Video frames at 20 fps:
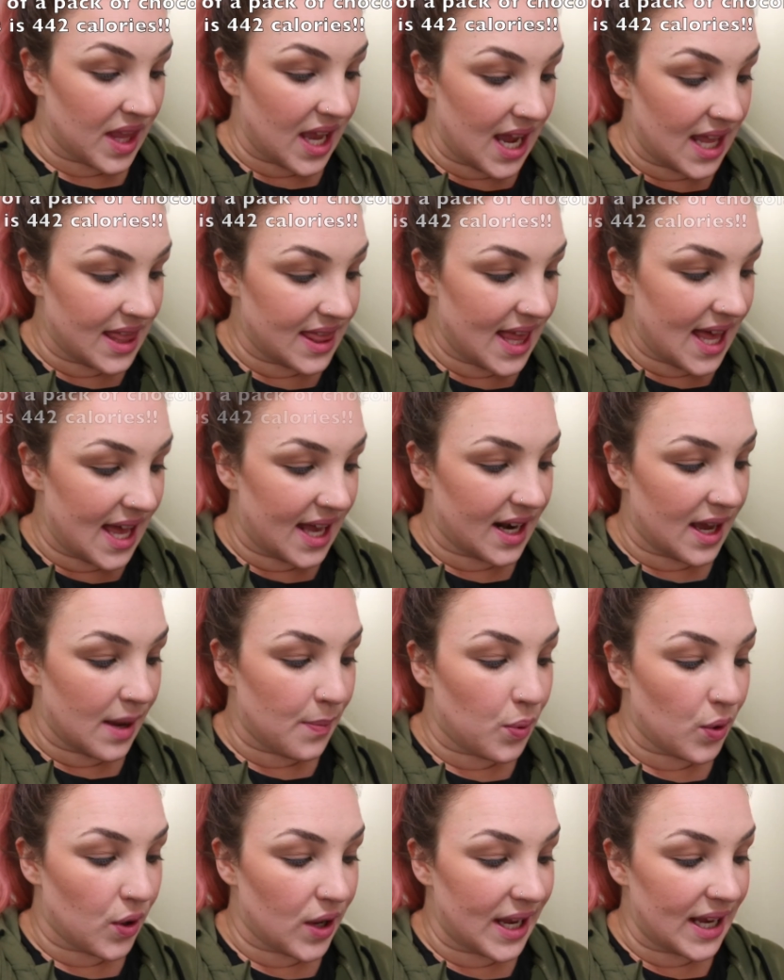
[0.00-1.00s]
And then I
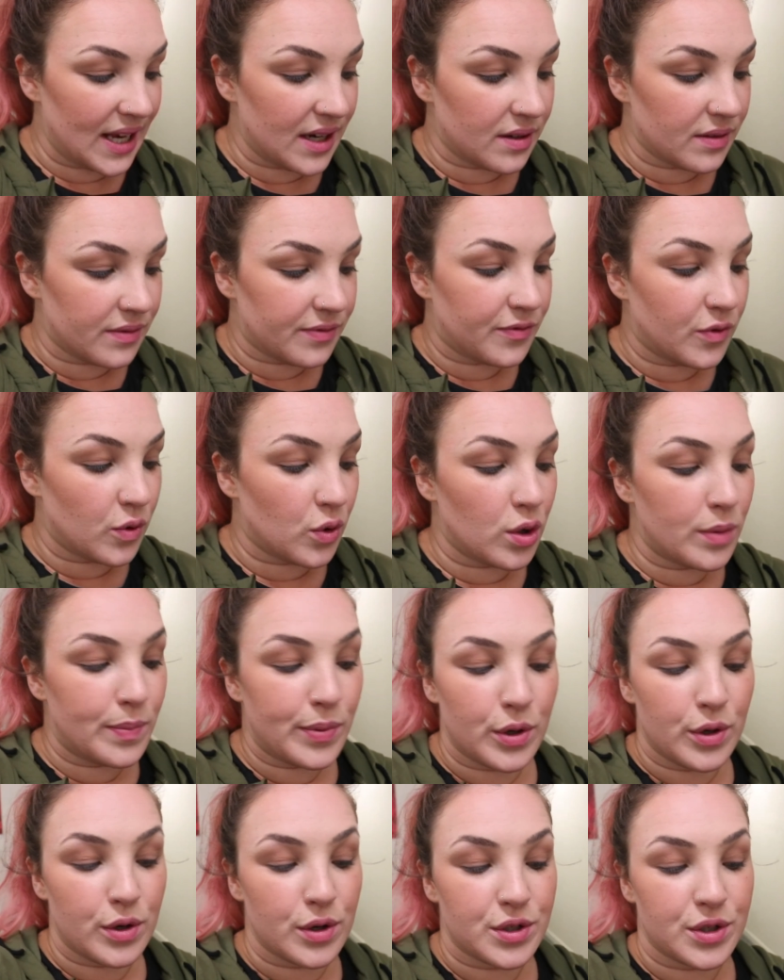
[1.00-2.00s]
put in 4
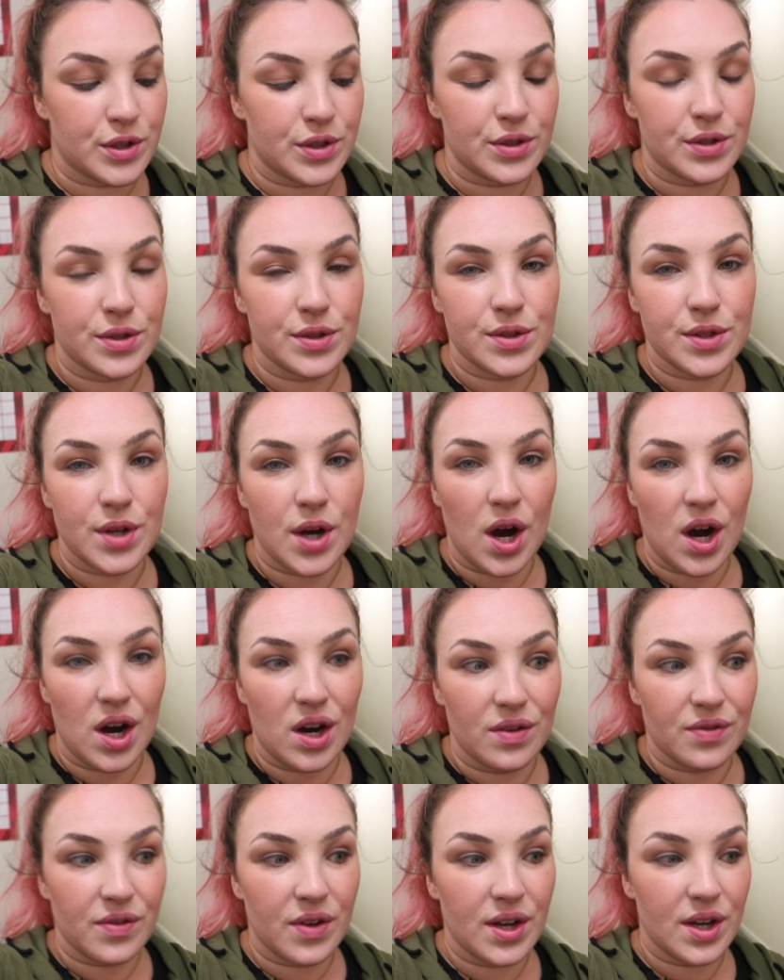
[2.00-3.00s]
portions
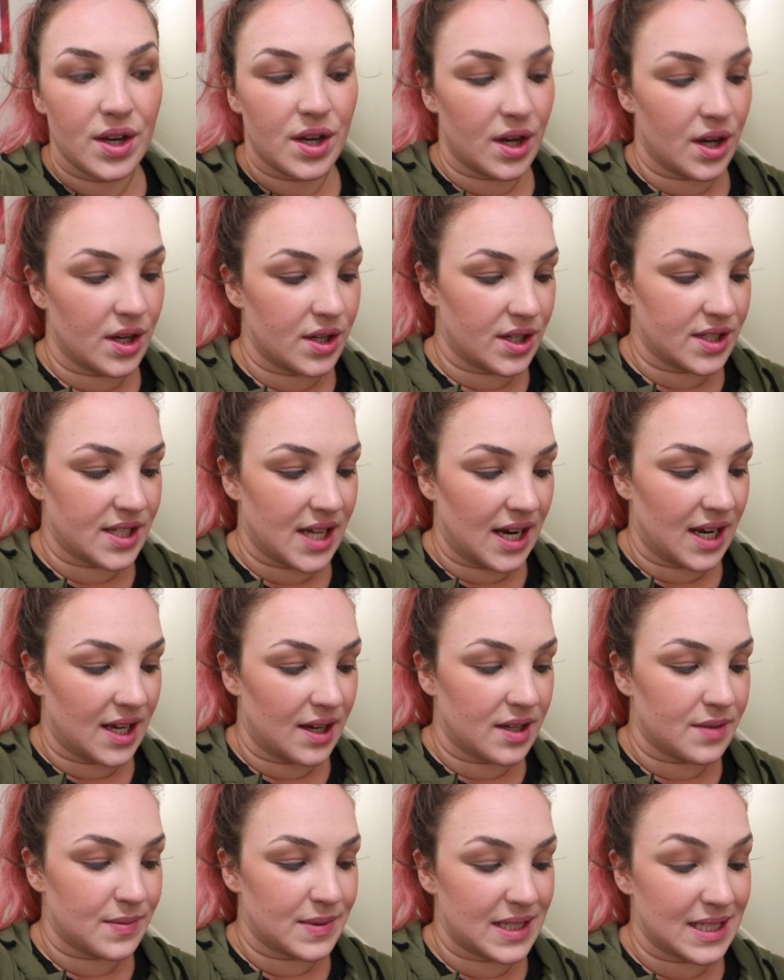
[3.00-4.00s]
of
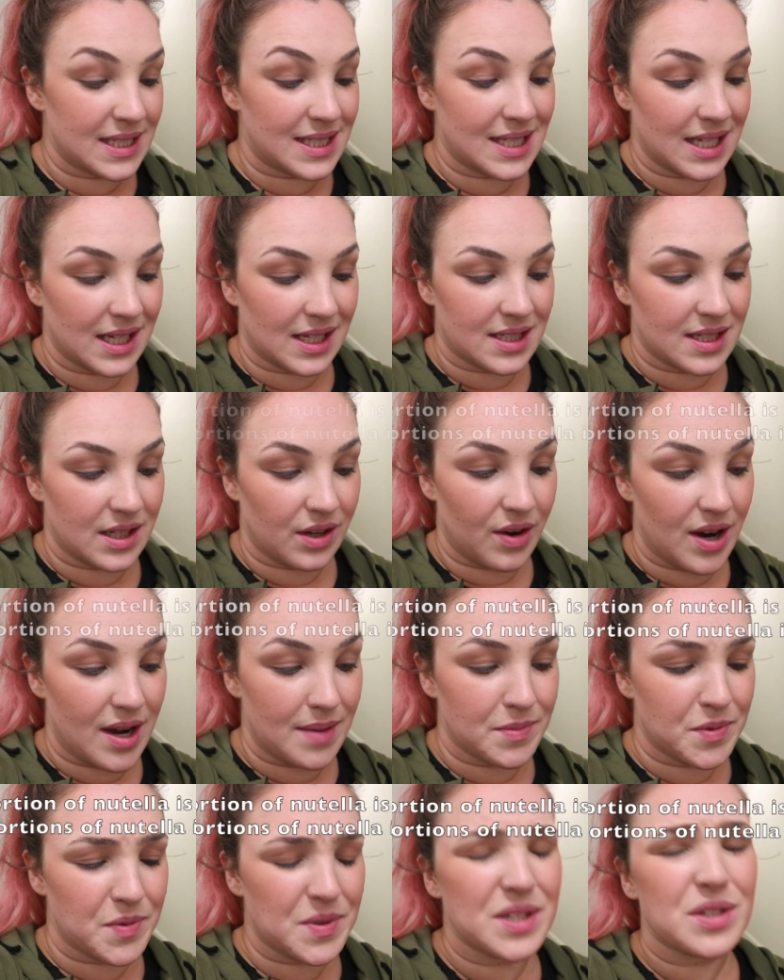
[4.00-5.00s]
Nutella, which is 60
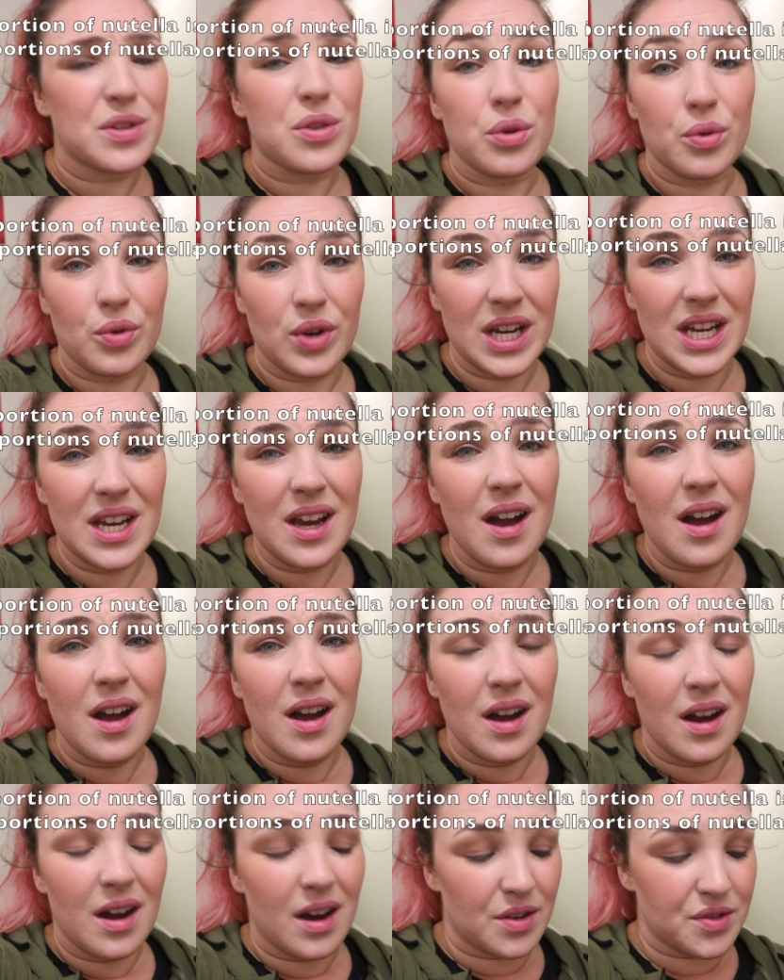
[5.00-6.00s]
grams, which is
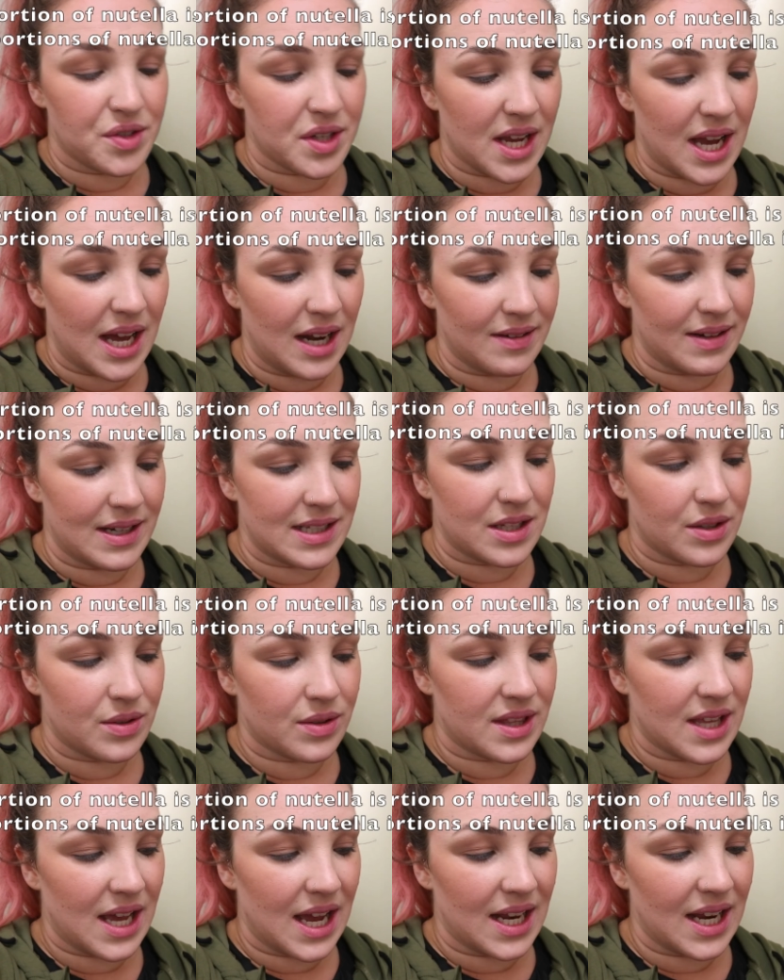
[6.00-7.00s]
300 calories. So
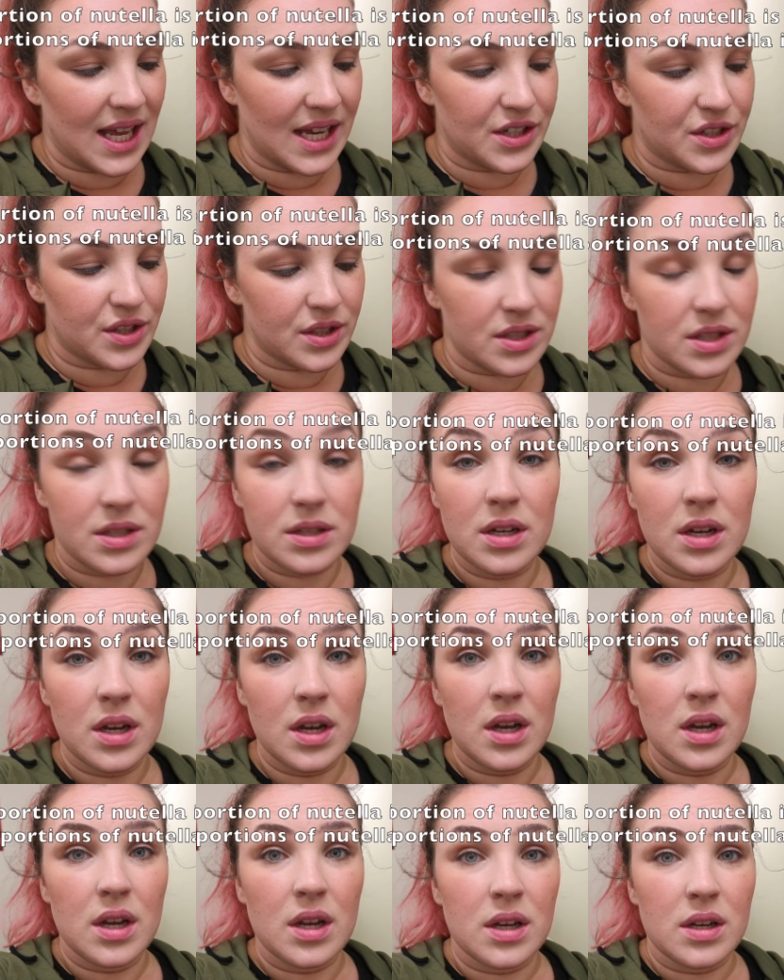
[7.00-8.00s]
that, like, just
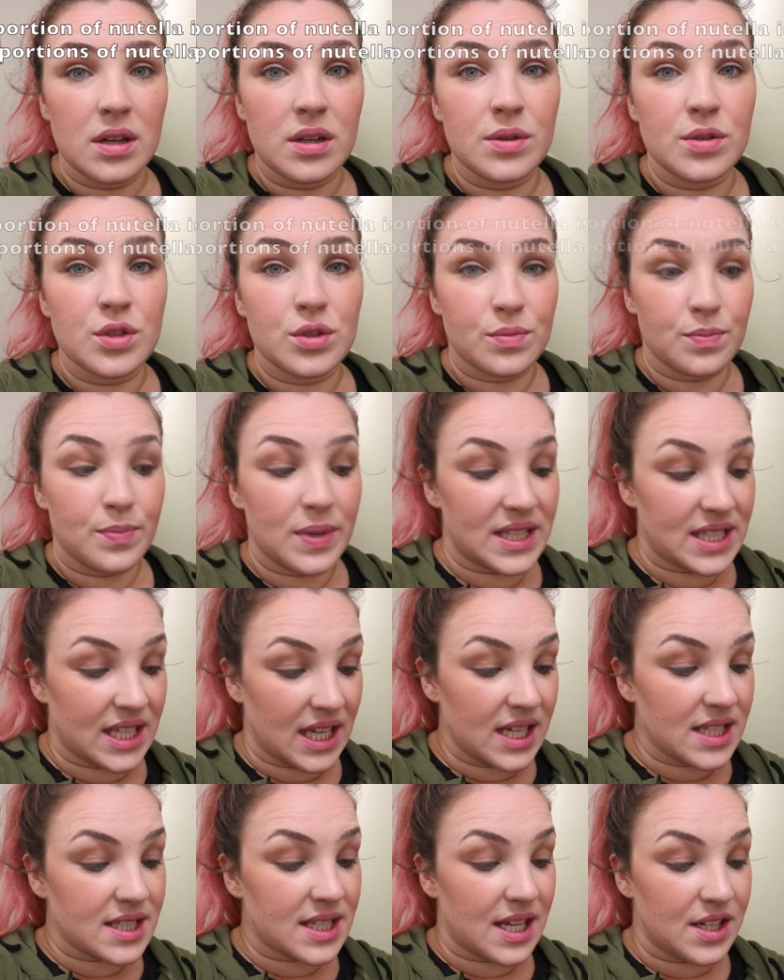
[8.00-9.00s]

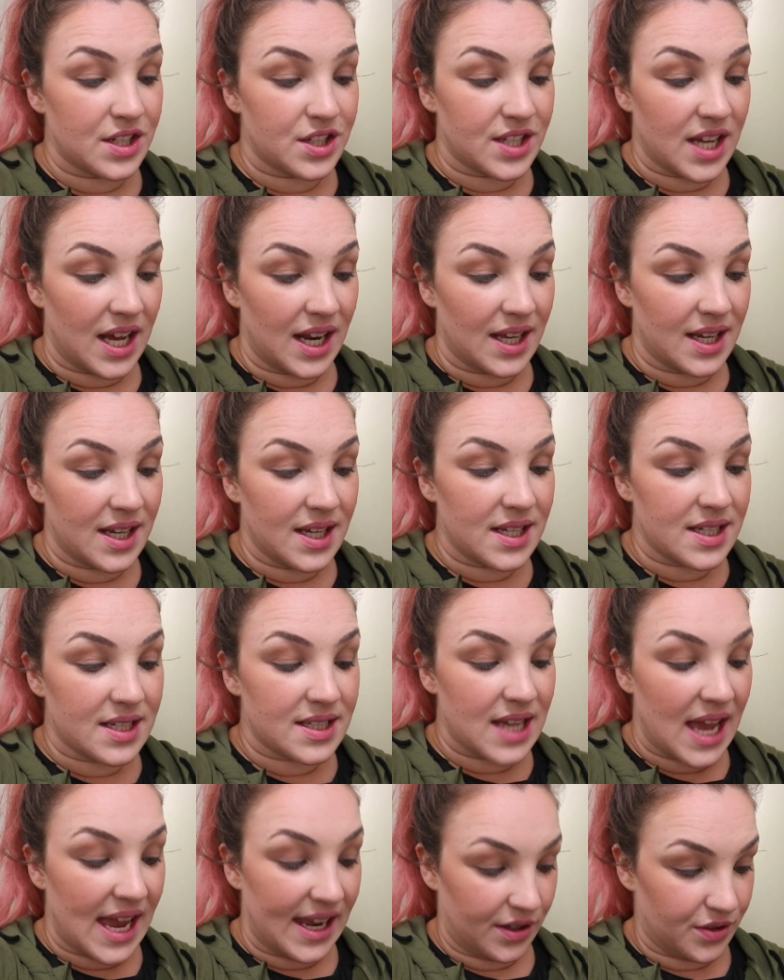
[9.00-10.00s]
biscuits and Nutella,
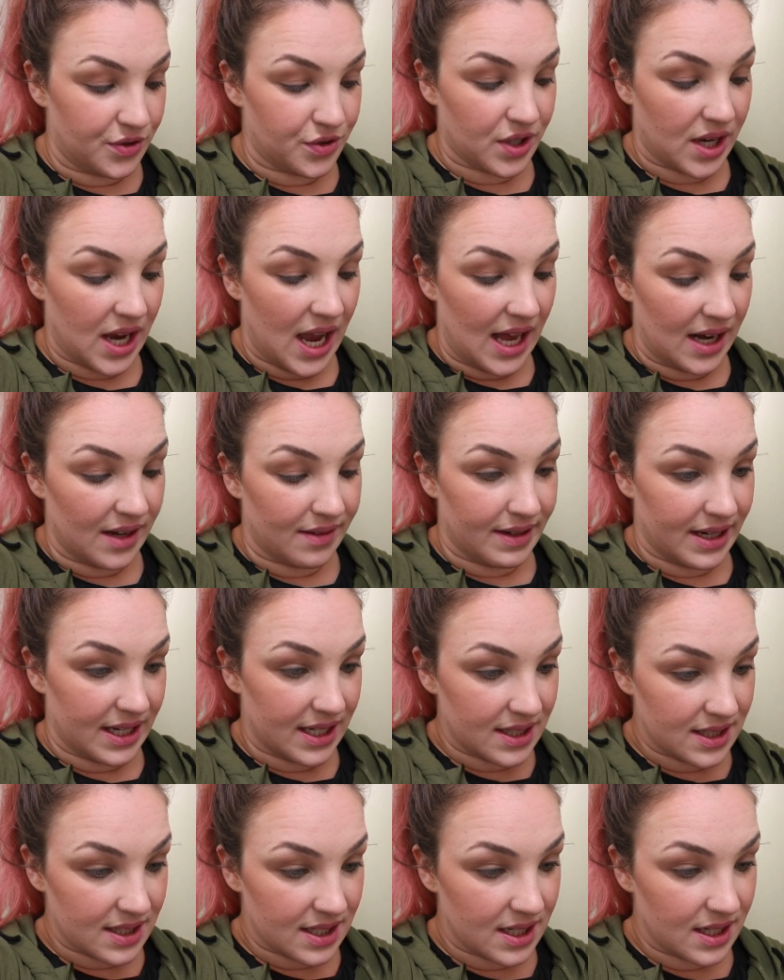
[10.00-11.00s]
800
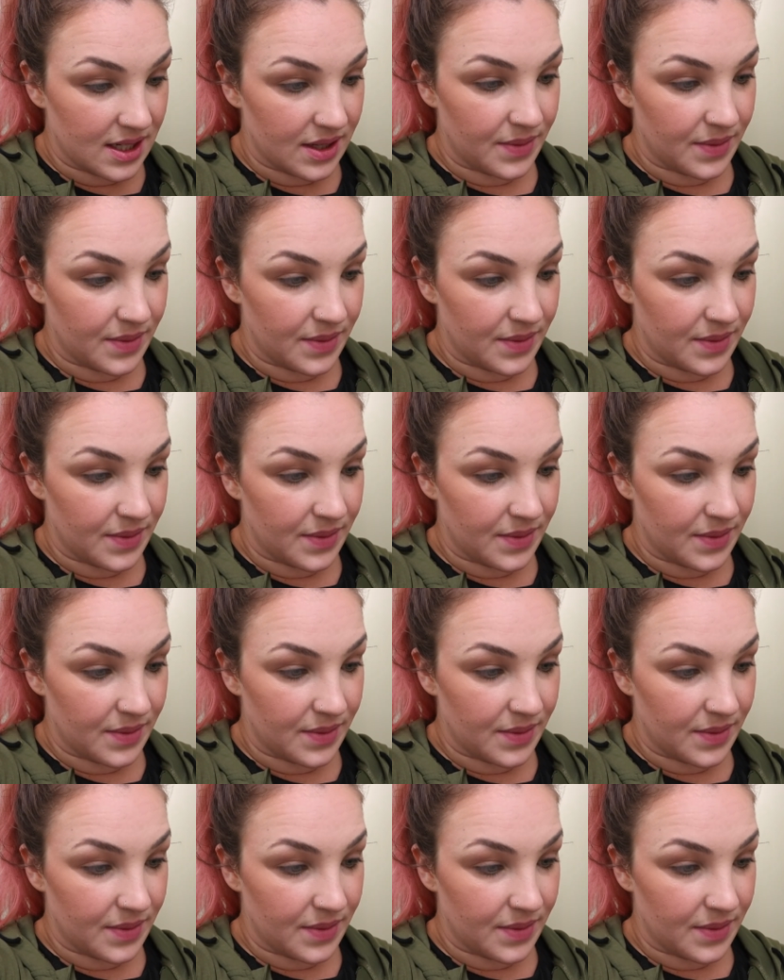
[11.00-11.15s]
calories.